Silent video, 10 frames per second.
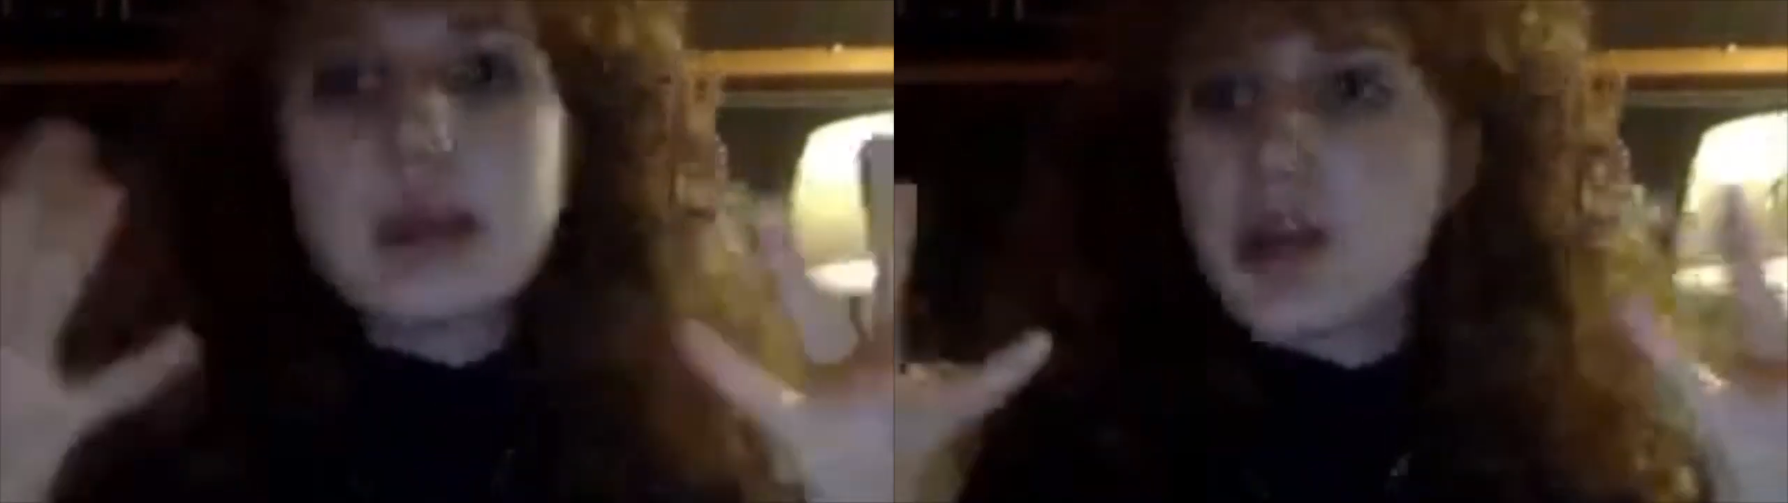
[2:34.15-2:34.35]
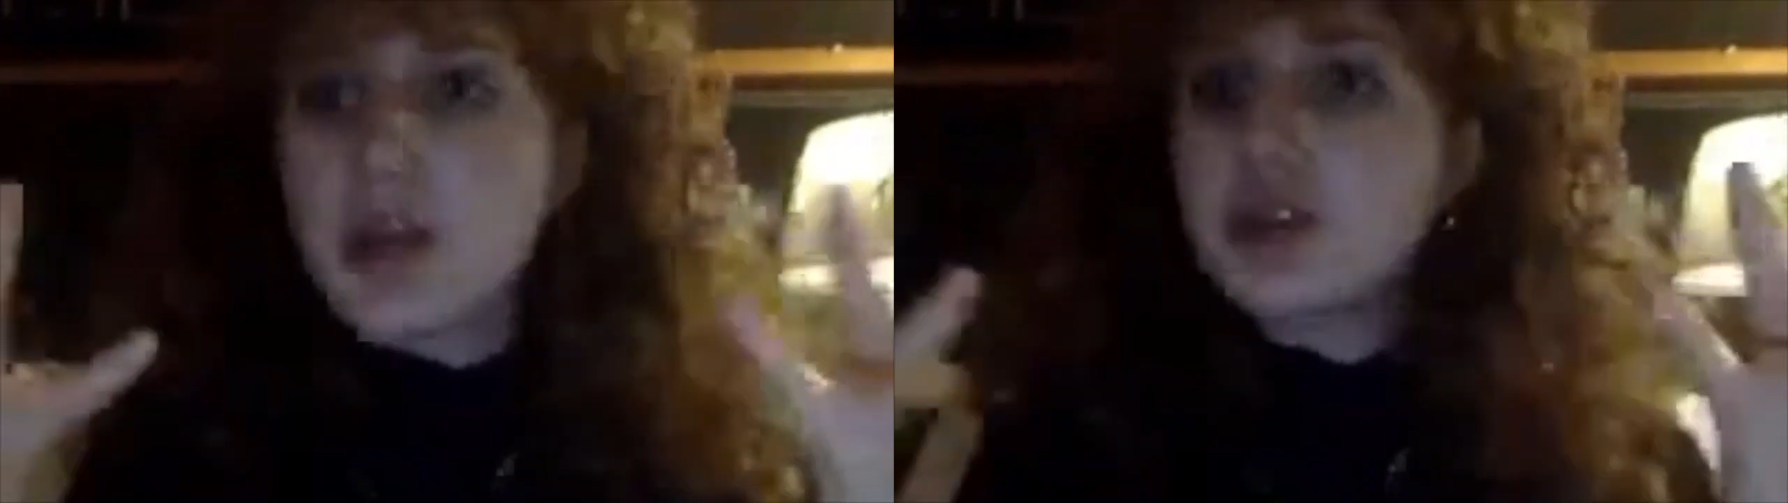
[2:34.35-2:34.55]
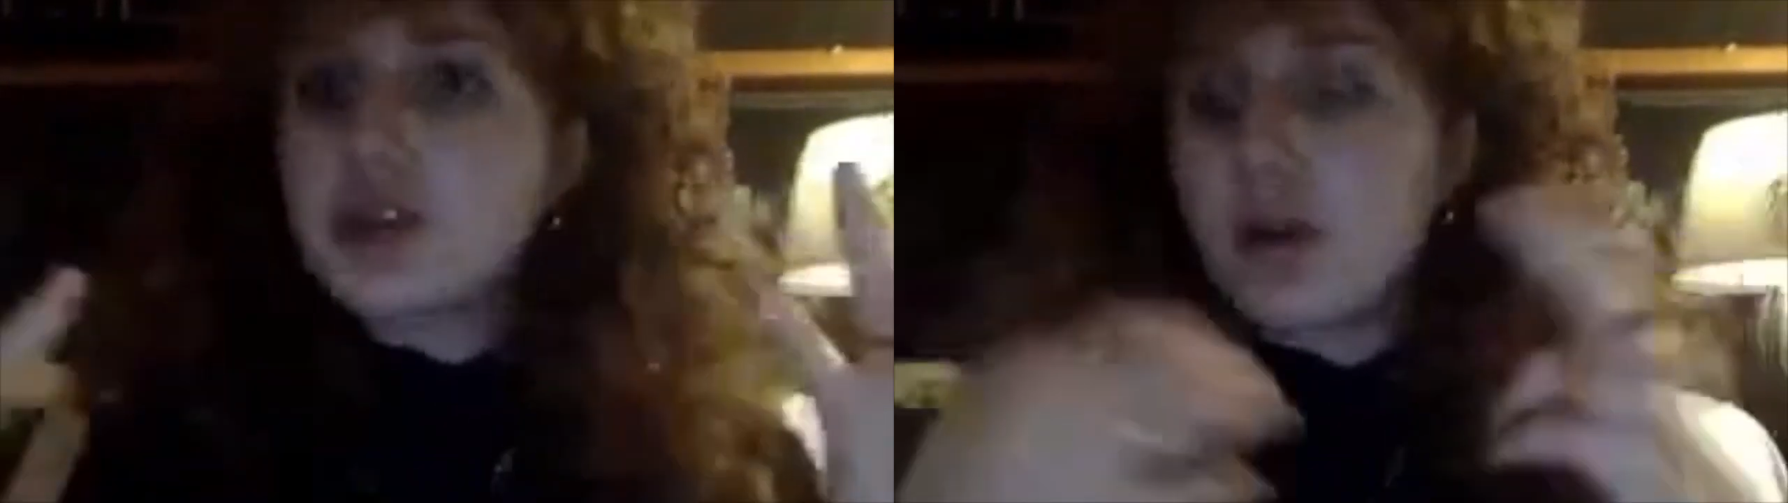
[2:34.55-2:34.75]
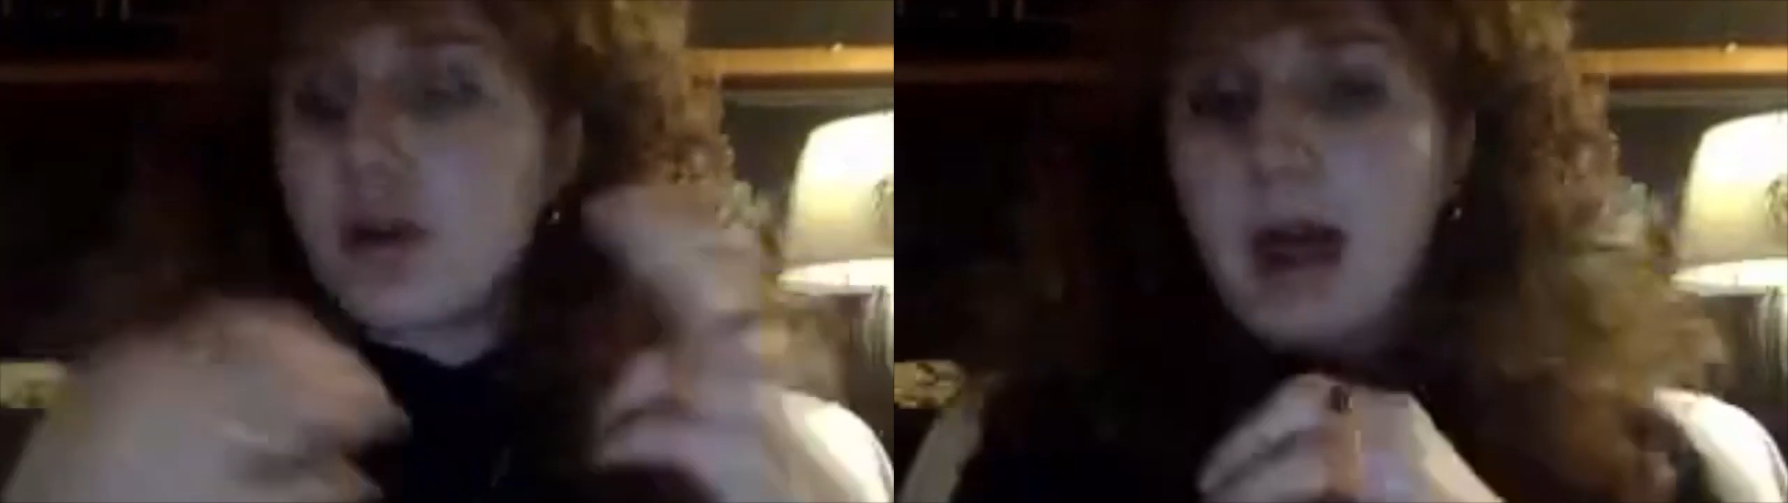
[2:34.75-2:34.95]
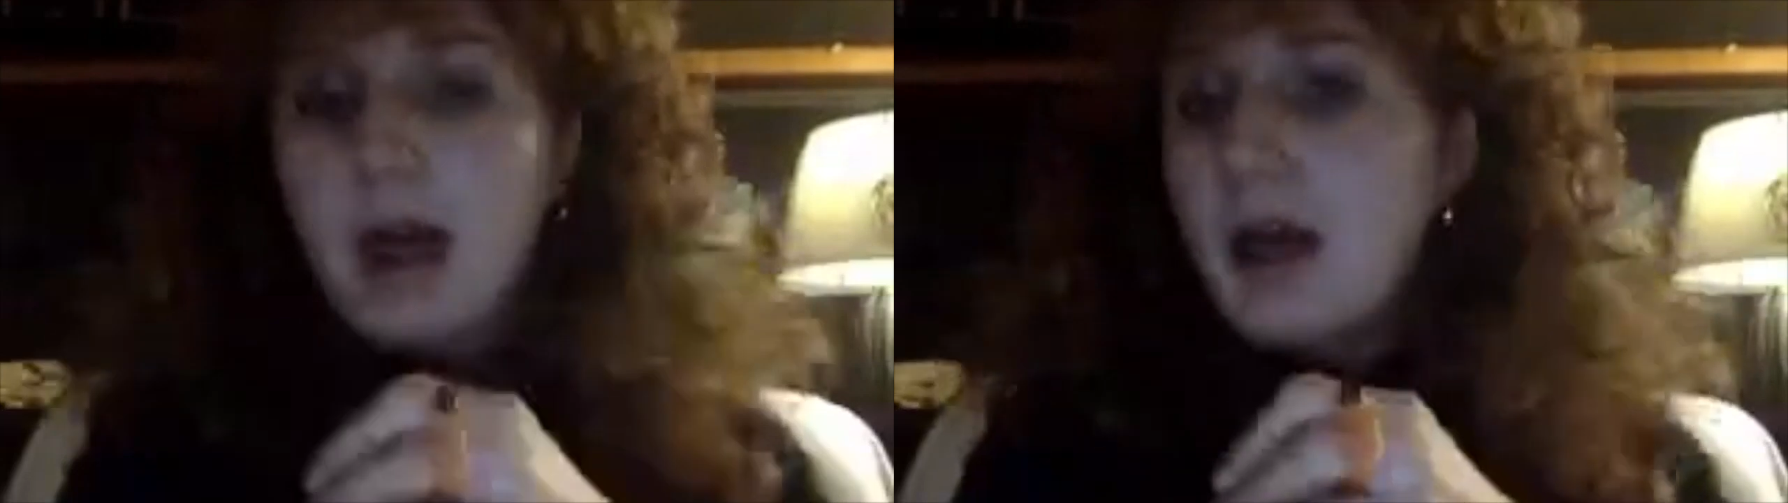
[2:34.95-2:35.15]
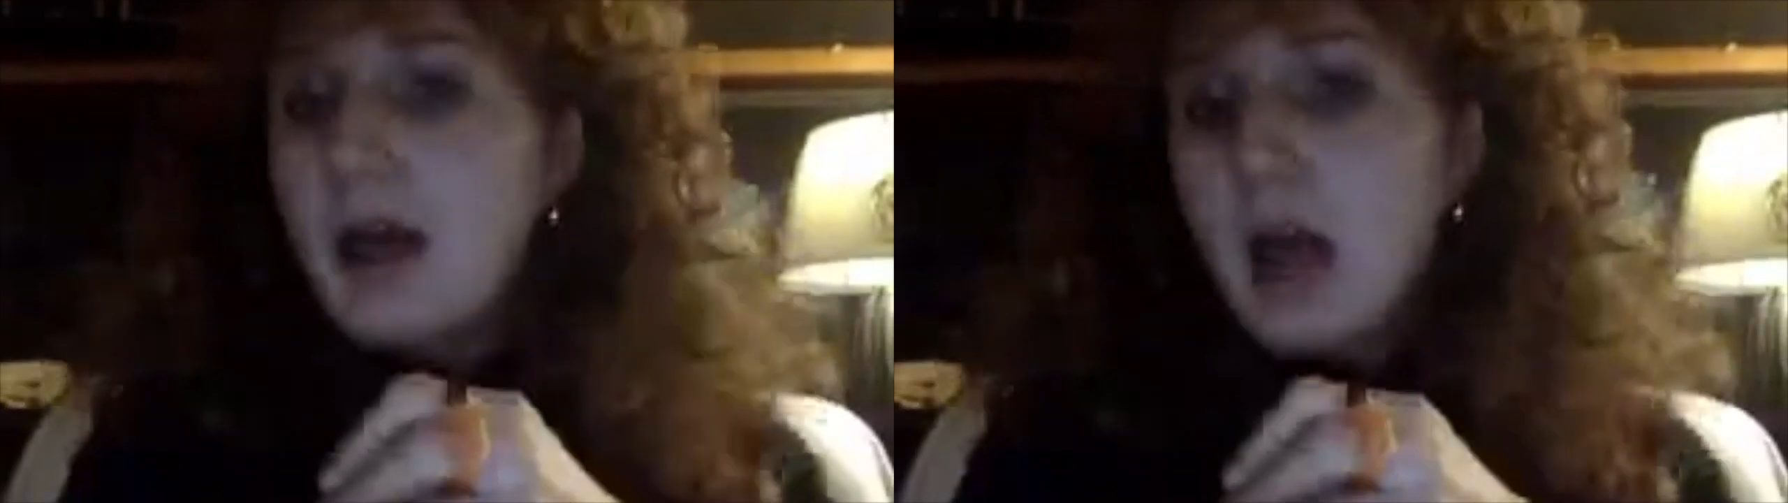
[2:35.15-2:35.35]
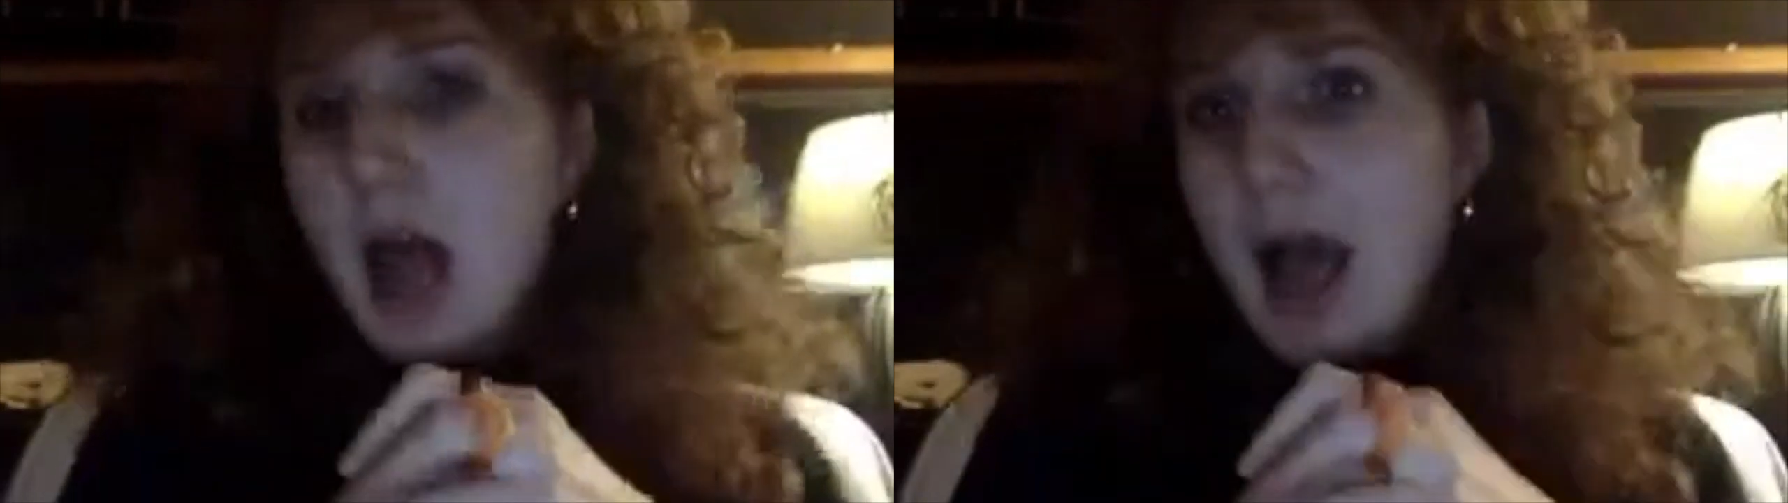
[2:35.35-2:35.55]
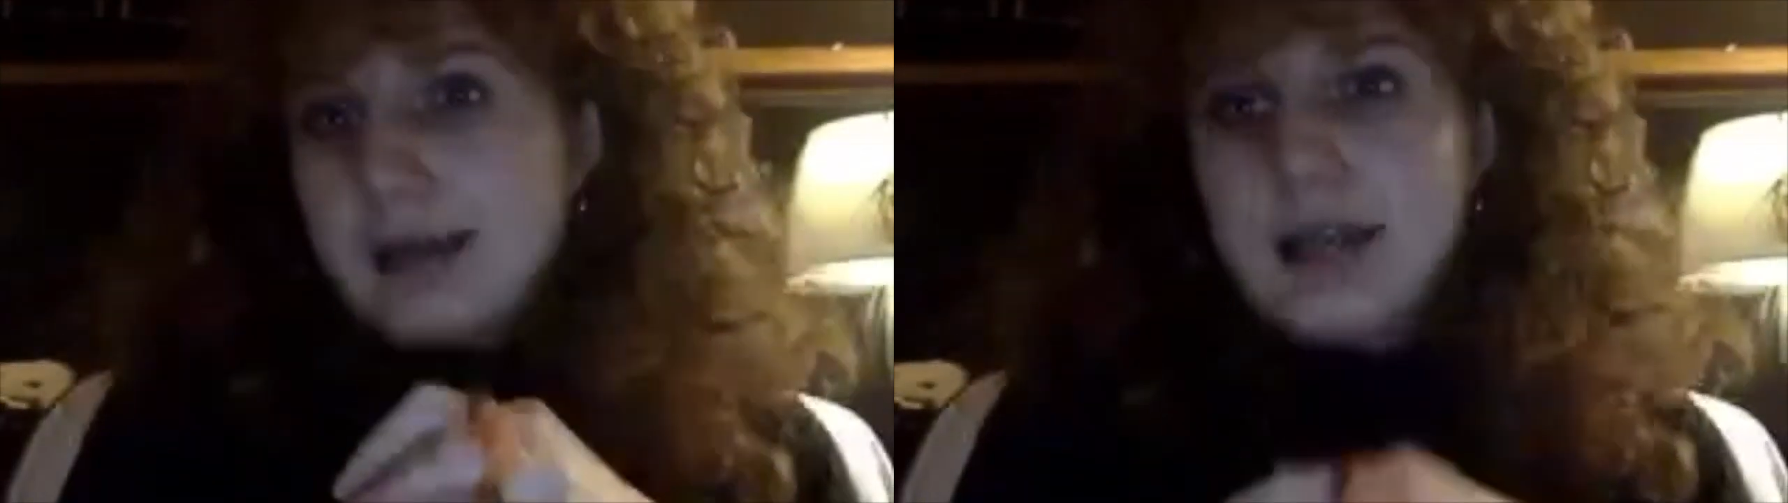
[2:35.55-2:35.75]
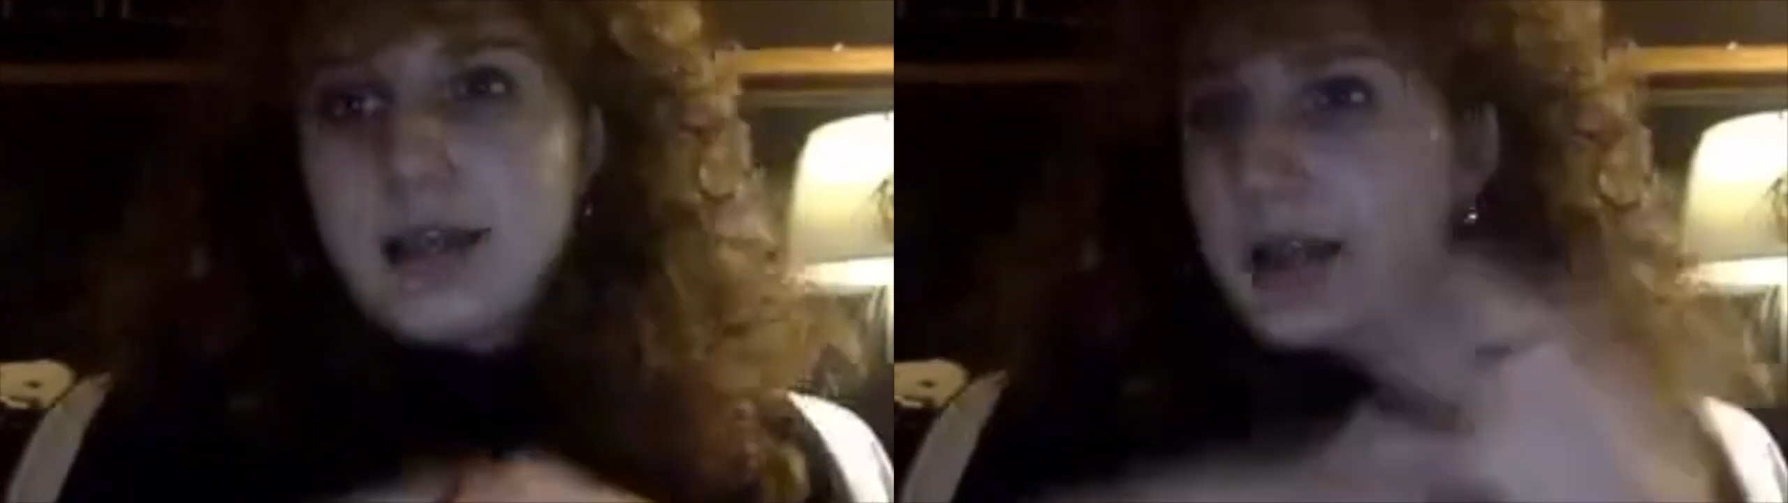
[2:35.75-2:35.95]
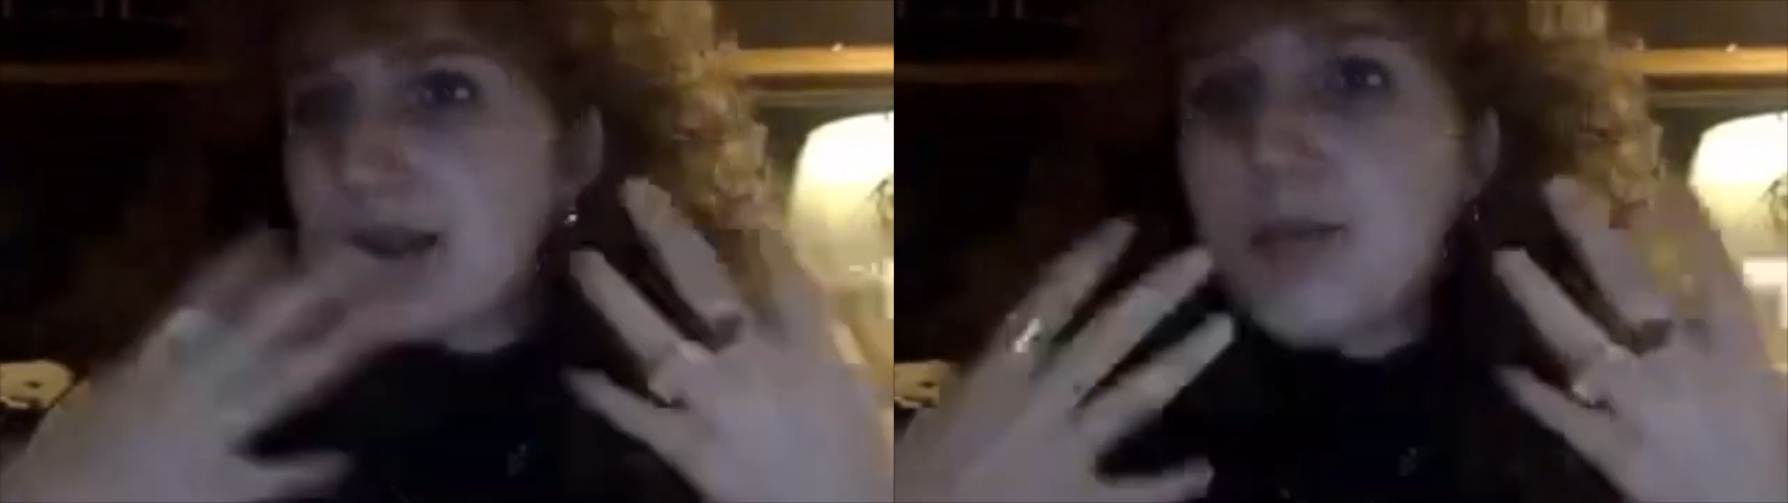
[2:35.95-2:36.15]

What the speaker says: thunderstorming up, I say like it's